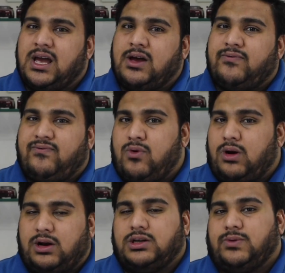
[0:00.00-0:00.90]

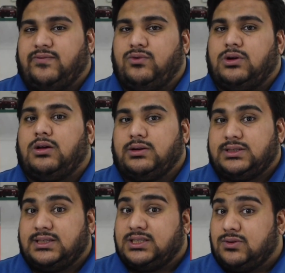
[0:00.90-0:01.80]

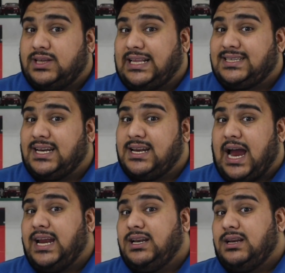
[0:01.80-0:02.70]
$424. So that's a
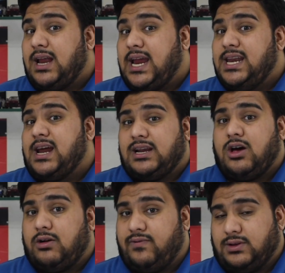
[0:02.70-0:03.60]

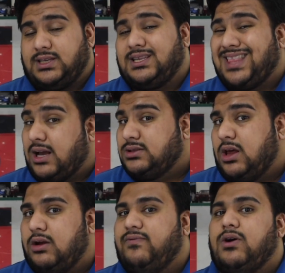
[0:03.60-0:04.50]
$999 phone. So the
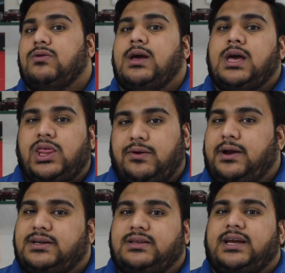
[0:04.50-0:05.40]
$1,000 phone 3
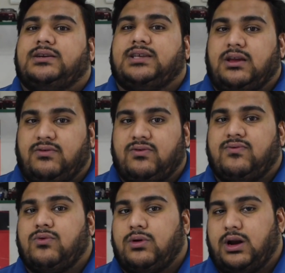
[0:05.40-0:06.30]
years later selling for
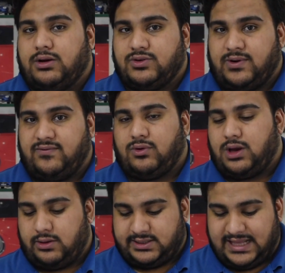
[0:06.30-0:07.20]

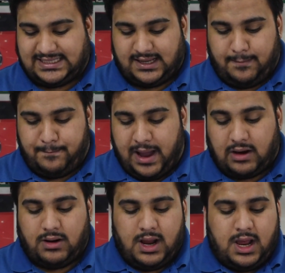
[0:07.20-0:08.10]
$424. That's
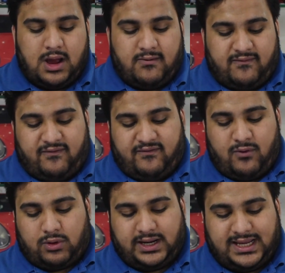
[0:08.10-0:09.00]
about
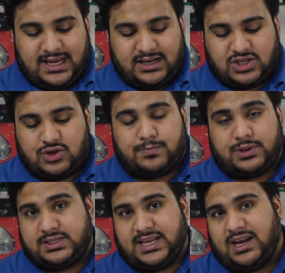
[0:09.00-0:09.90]

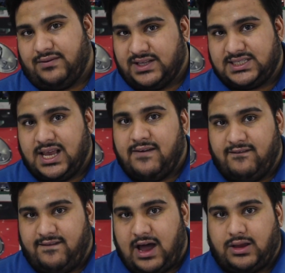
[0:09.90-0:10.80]
42% of its
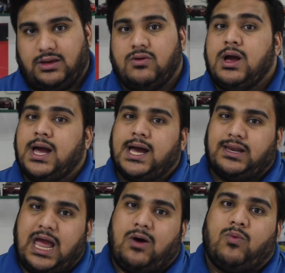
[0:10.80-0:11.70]
value.
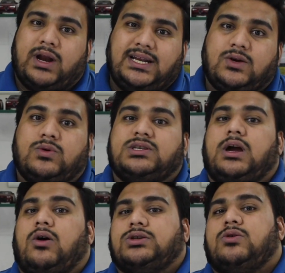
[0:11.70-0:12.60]
Now, what I did was I
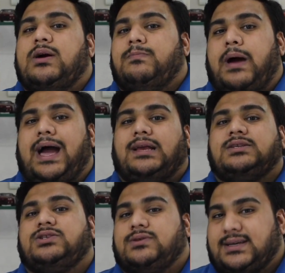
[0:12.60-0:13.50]
also went back to
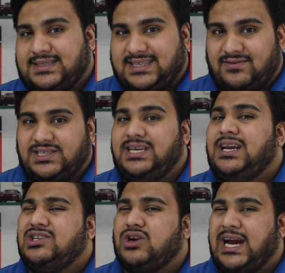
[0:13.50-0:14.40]
2017
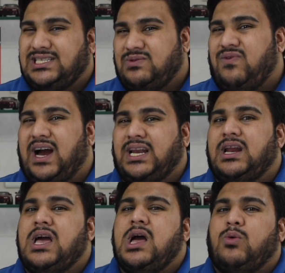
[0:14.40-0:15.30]
and tried to find
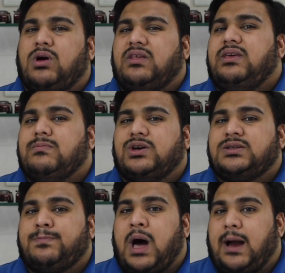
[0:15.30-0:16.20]
one of the
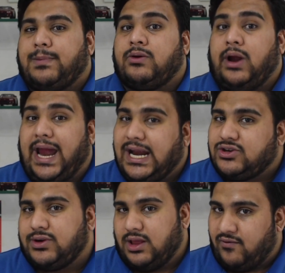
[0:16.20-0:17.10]
most popular
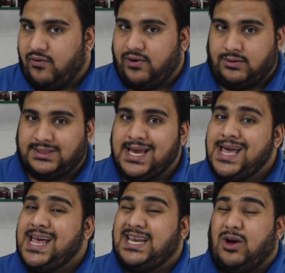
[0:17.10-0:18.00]
entry-level phones.
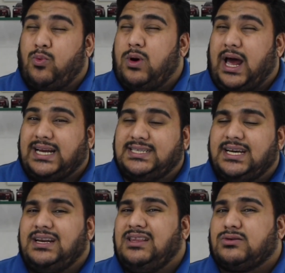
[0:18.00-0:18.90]
Now, what I
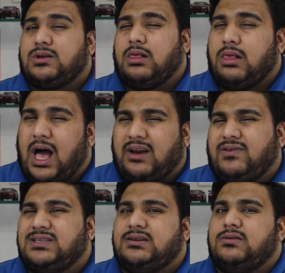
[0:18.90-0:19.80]
did, there was a lot of
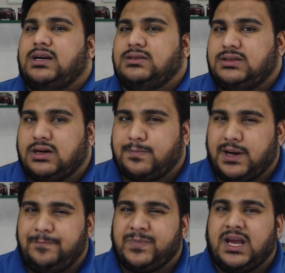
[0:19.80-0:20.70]
considerations here,
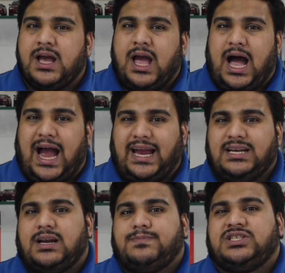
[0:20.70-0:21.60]
but I
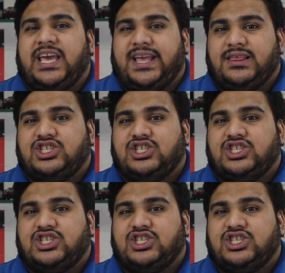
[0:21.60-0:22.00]
ended up taking the